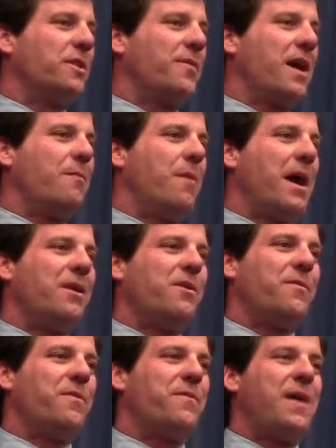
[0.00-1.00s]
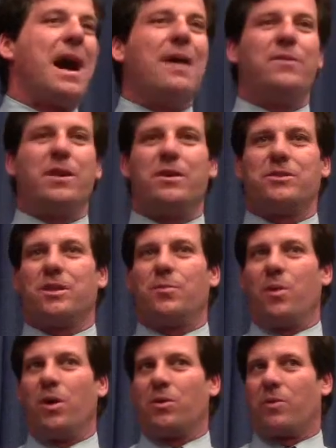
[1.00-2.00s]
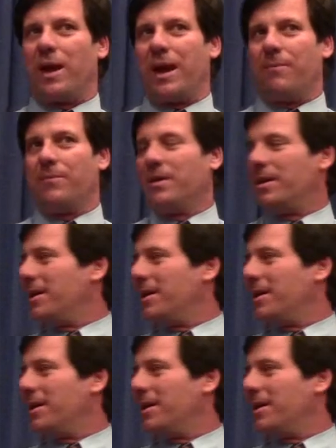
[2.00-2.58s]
I've had Michael for five years in the program